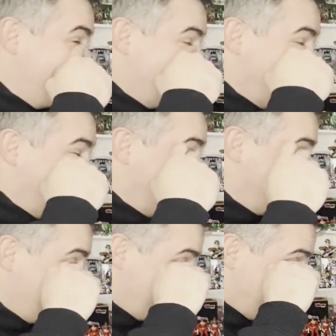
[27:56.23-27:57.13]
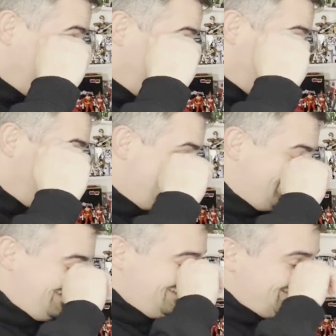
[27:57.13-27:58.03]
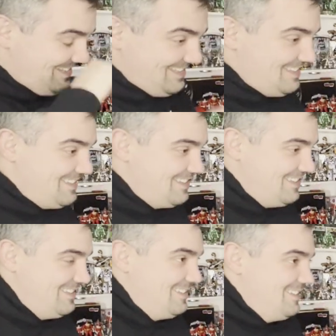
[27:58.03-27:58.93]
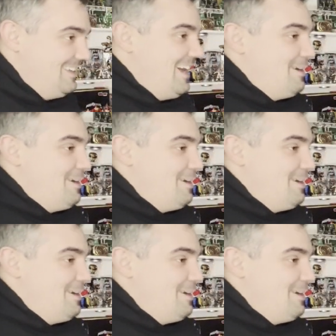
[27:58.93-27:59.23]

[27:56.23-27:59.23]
yeah, it'd be worse. She's in Florida now, so she would have found out.